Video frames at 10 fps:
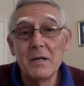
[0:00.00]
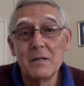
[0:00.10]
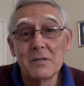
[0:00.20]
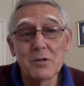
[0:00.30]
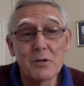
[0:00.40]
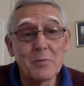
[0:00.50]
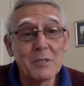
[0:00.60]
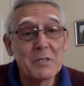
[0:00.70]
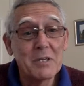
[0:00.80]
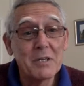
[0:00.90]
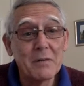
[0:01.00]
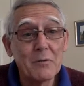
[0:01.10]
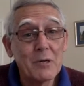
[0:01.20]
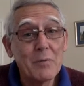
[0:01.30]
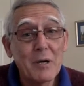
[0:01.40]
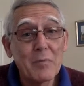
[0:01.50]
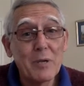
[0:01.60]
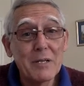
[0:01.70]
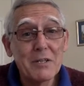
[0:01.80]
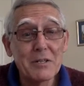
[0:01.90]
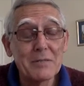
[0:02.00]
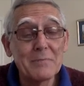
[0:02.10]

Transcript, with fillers: Solomon said, What about pleasure?